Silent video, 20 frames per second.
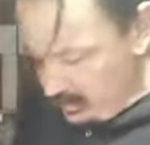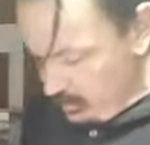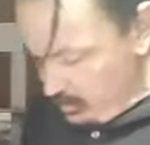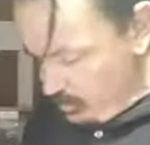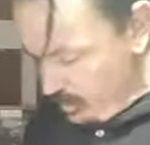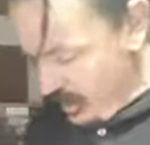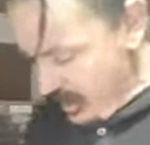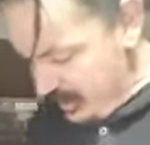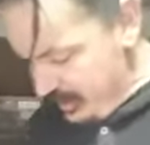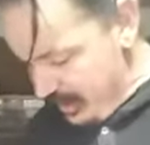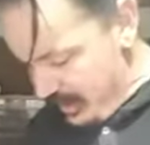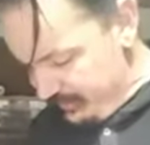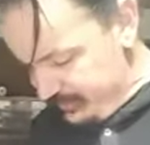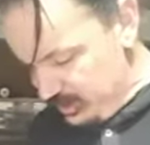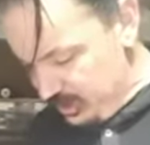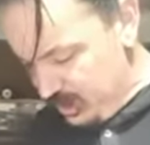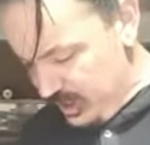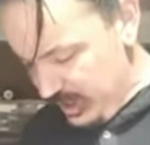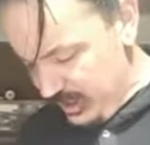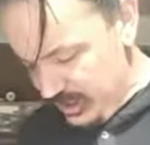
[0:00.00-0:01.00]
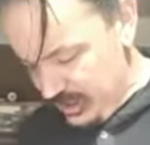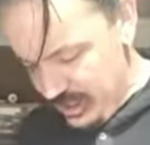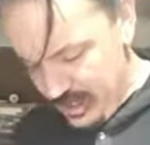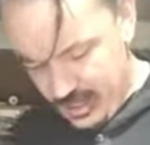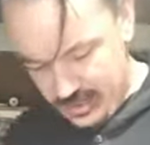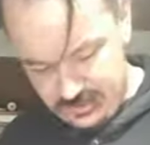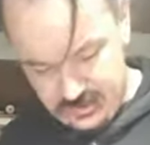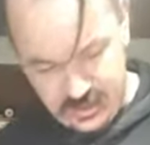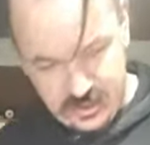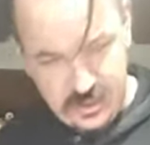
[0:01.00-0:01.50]
but after checking
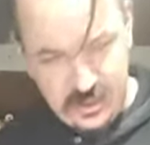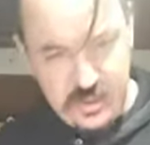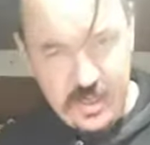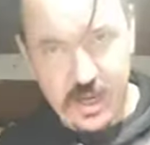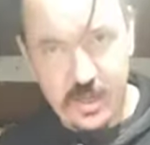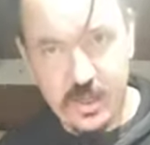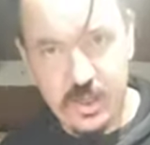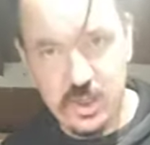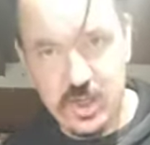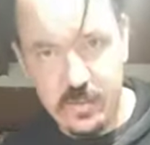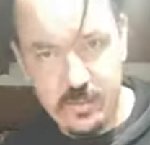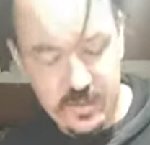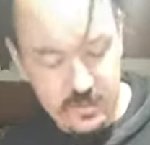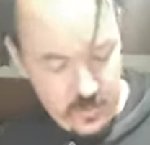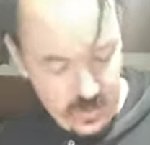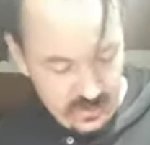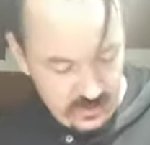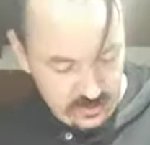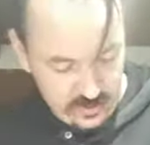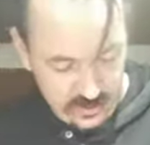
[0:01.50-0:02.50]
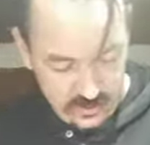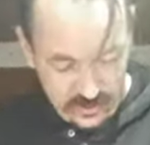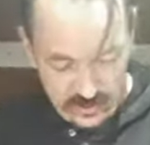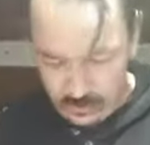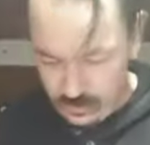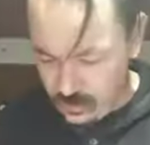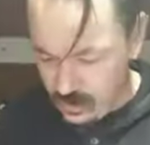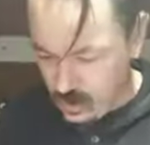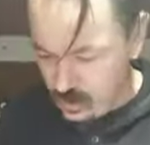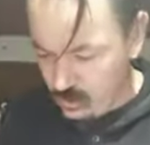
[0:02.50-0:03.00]
out Teddy Takashima's ones, like I keep
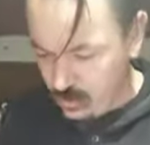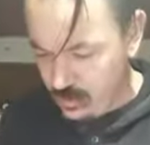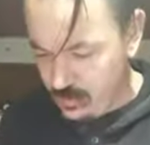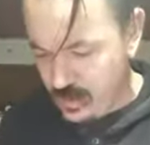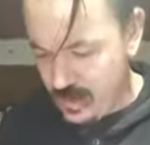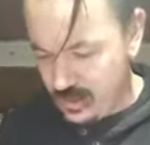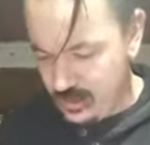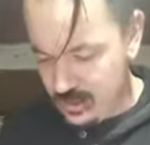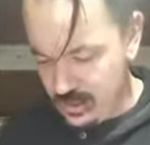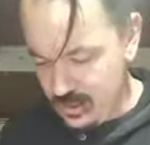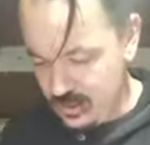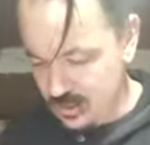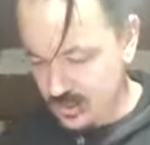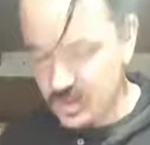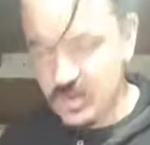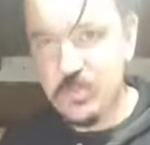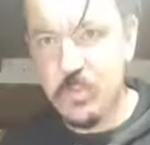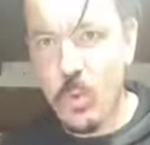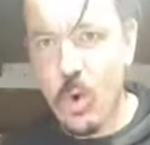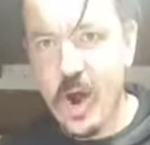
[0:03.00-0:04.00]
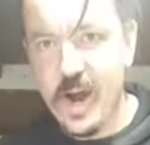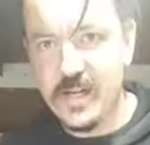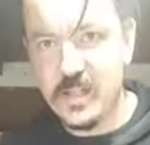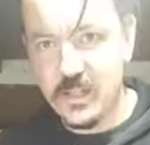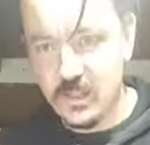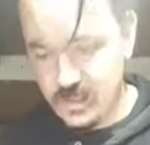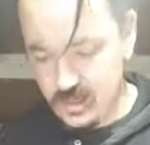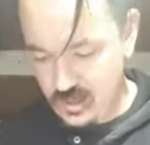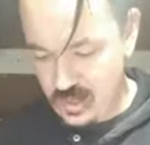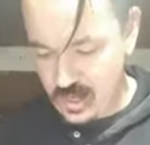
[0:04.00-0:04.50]
on going on about, he uses white,
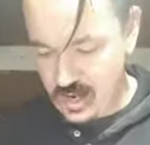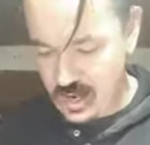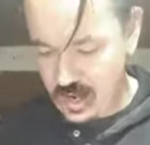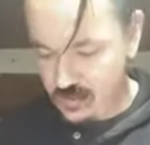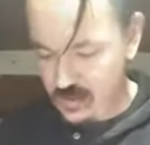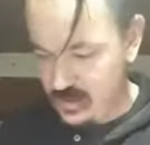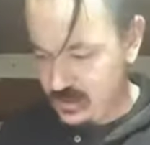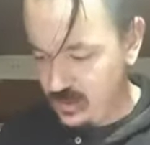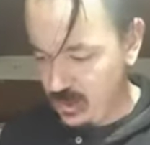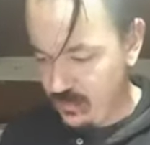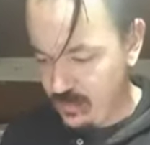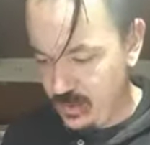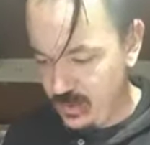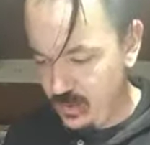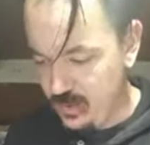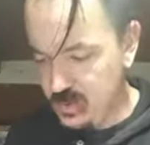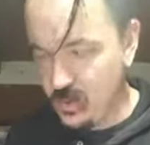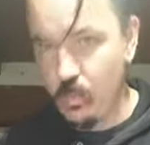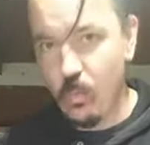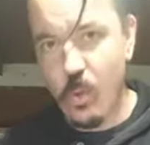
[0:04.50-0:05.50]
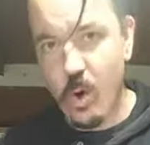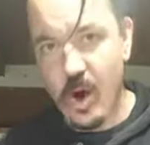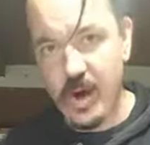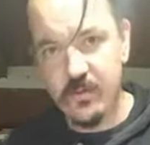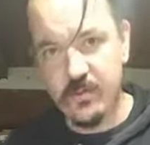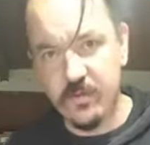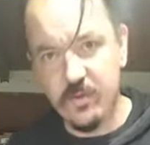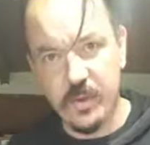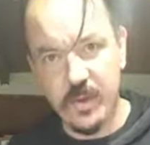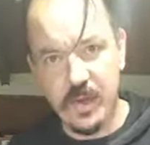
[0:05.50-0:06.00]
and so I've been using white
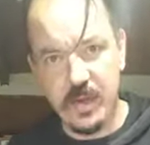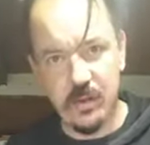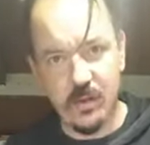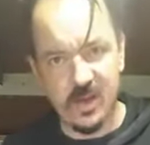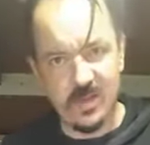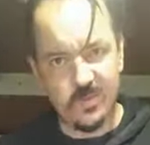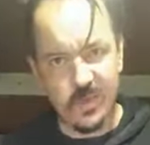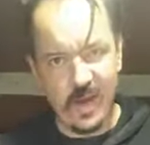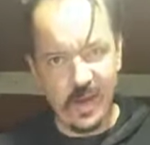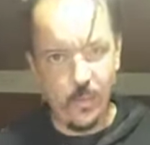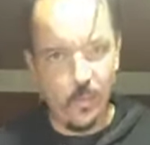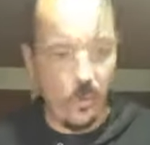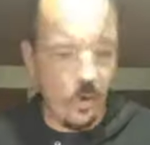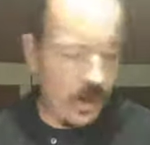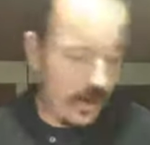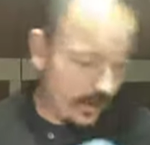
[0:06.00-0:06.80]
for my headlights, black and white.